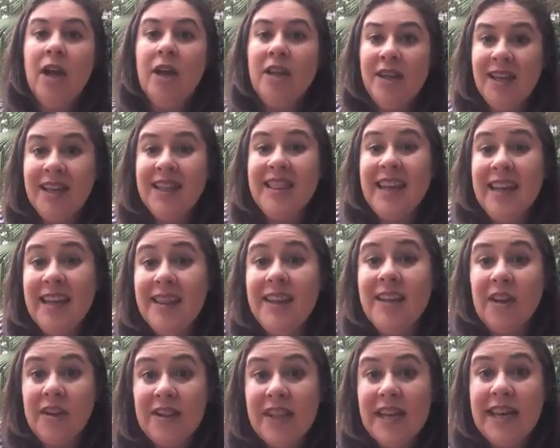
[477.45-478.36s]
You can then
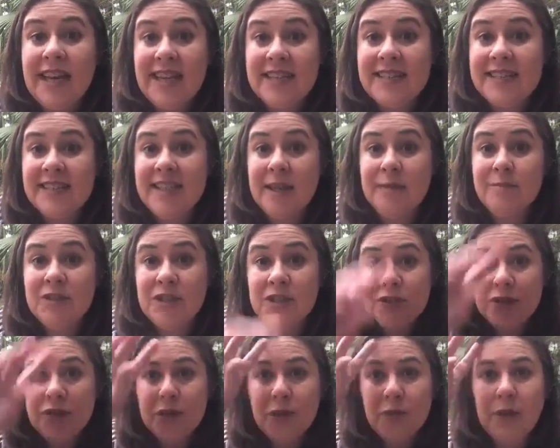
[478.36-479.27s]
go the next step
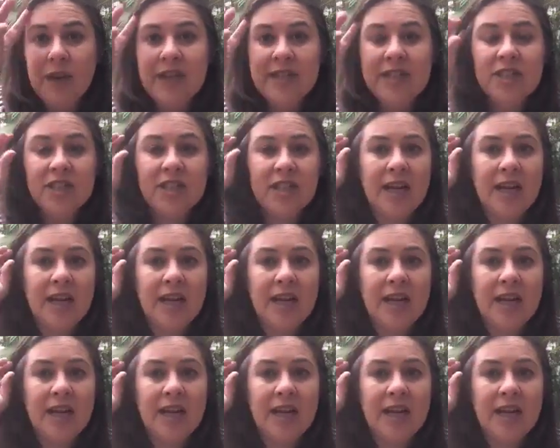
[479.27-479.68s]
too, which